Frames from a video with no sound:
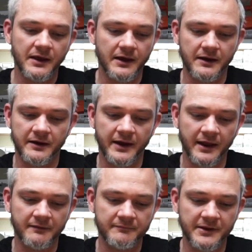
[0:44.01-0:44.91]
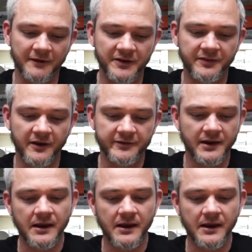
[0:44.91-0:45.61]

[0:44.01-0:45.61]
uh, yeah, 50,000